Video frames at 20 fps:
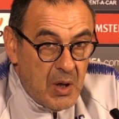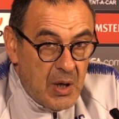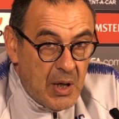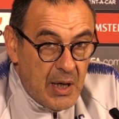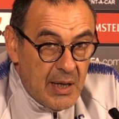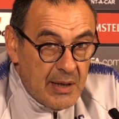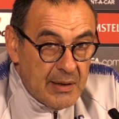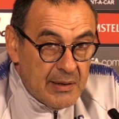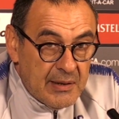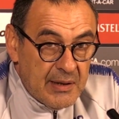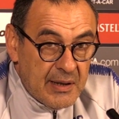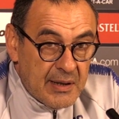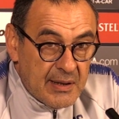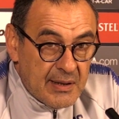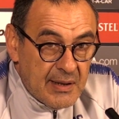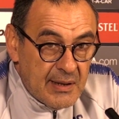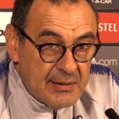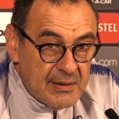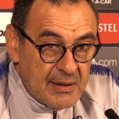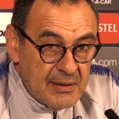I think
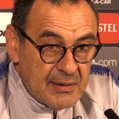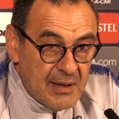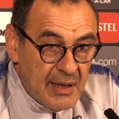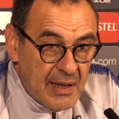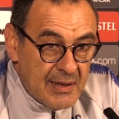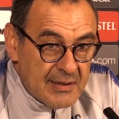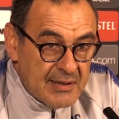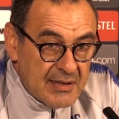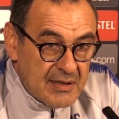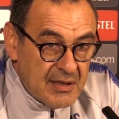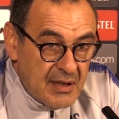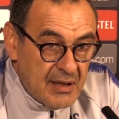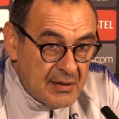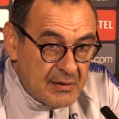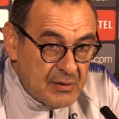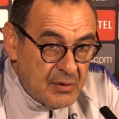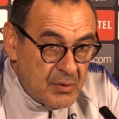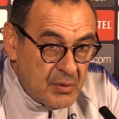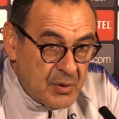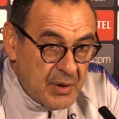that in the last uh,
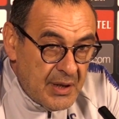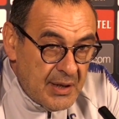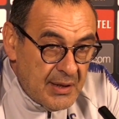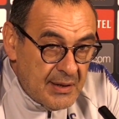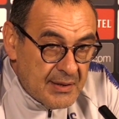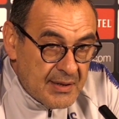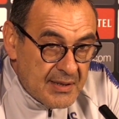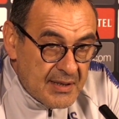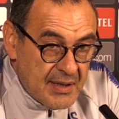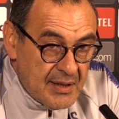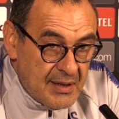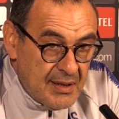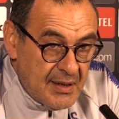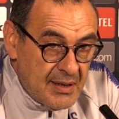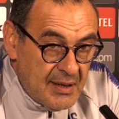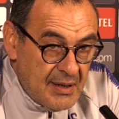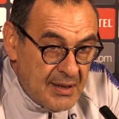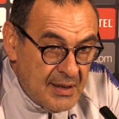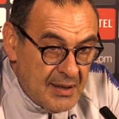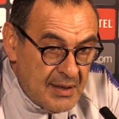two years,
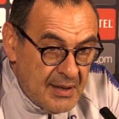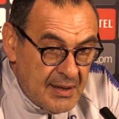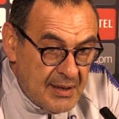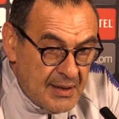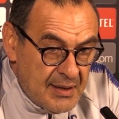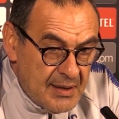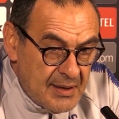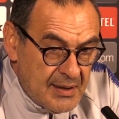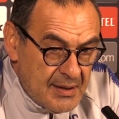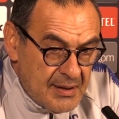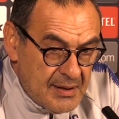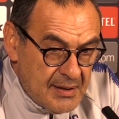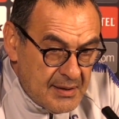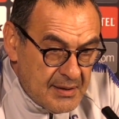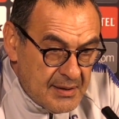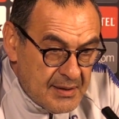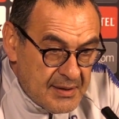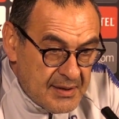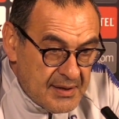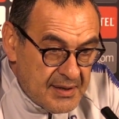
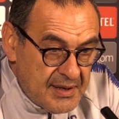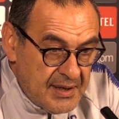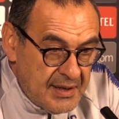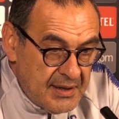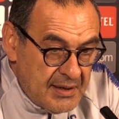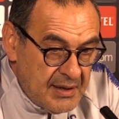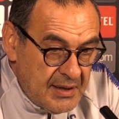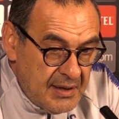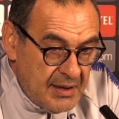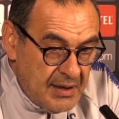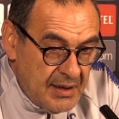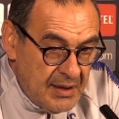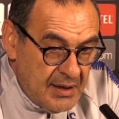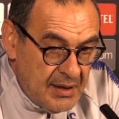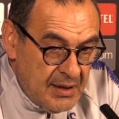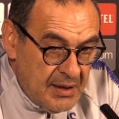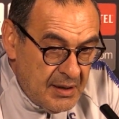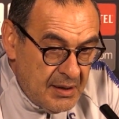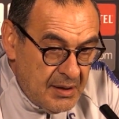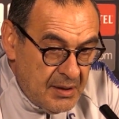uh,
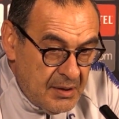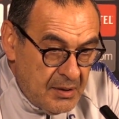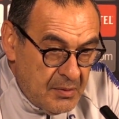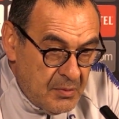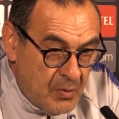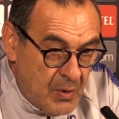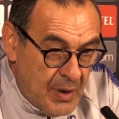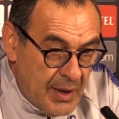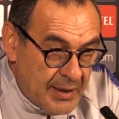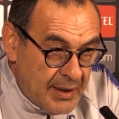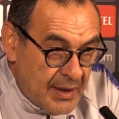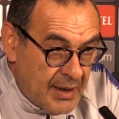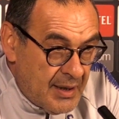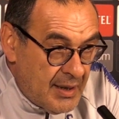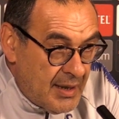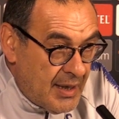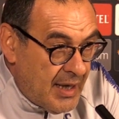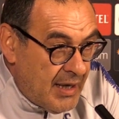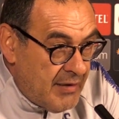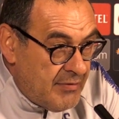City won
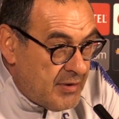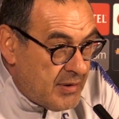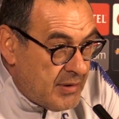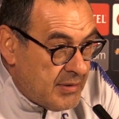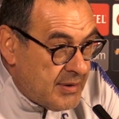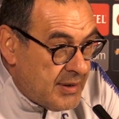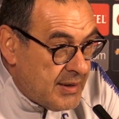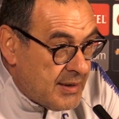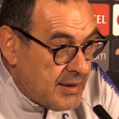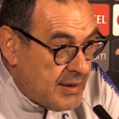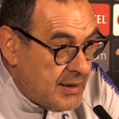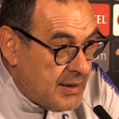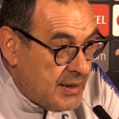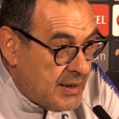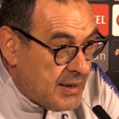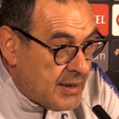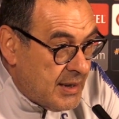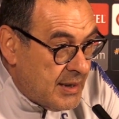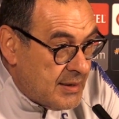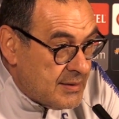uh, everything in
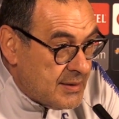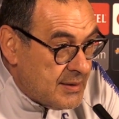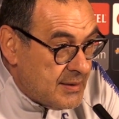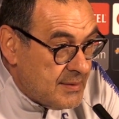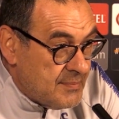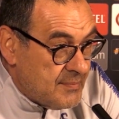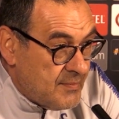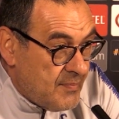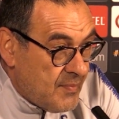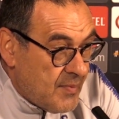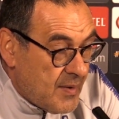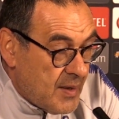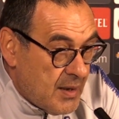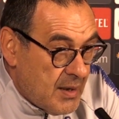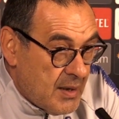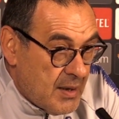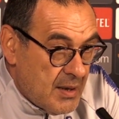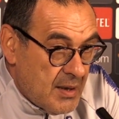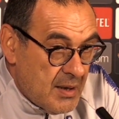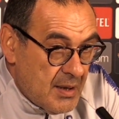England.
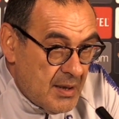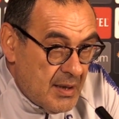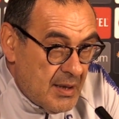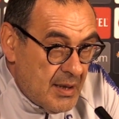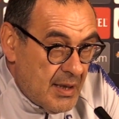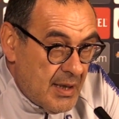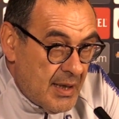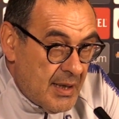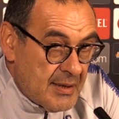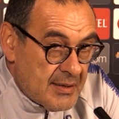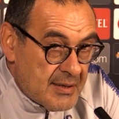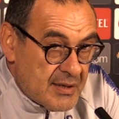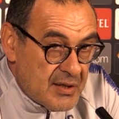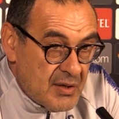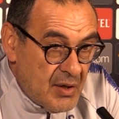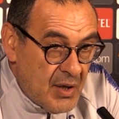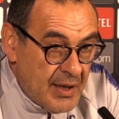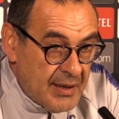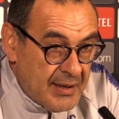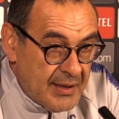And
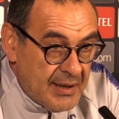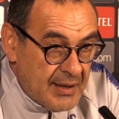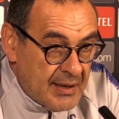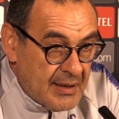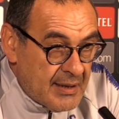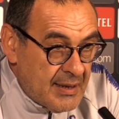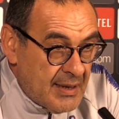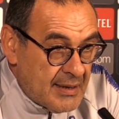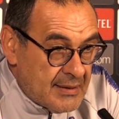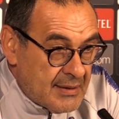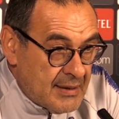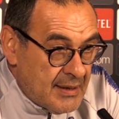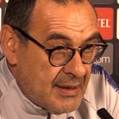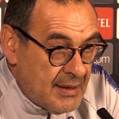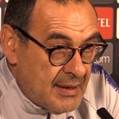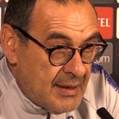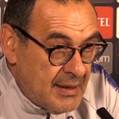so I think that uh,